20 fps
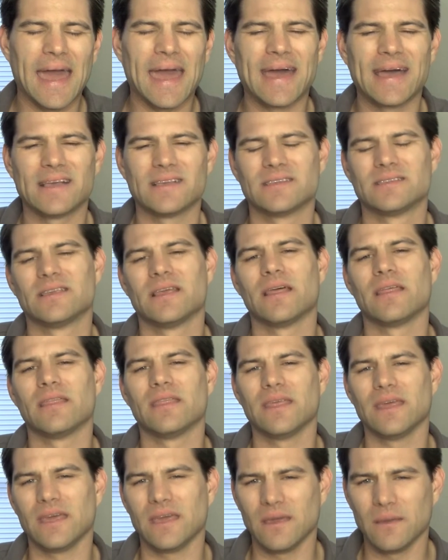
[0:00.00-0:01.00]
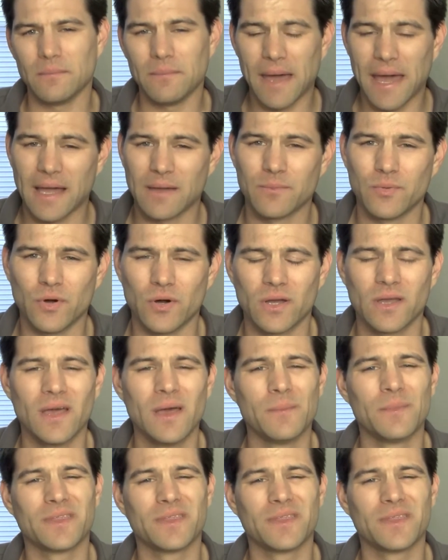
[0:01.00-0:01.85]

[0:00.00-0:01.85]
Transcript: as the MacBook.